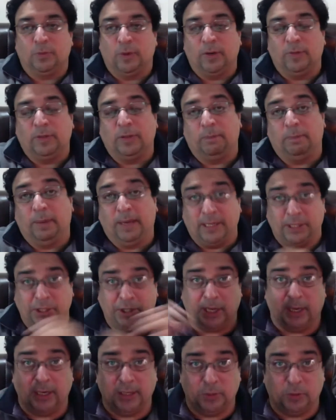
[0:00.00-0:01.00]
one of the biggest
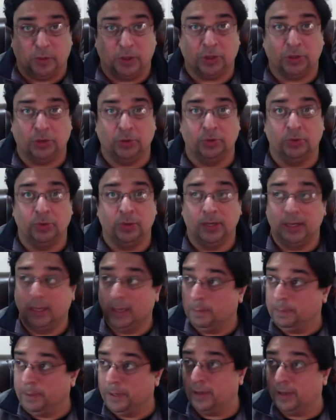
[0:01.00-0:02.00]
challenge was to
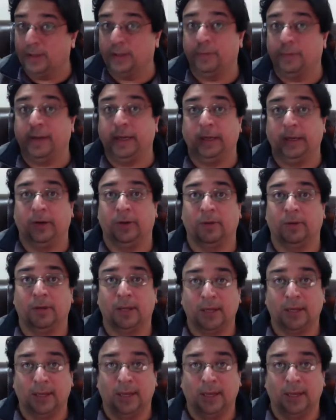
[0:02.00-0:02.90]
appear on the video.